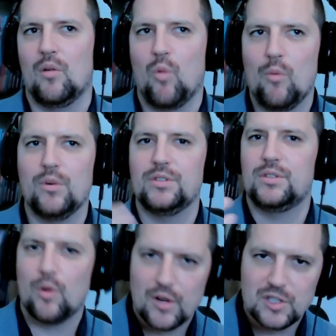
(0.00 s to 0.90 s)
what was
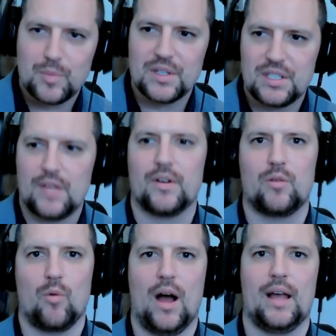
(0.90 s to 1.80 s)
your specific
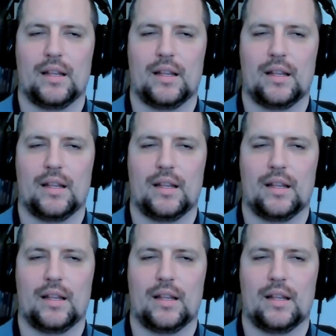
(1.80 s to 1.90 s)
why?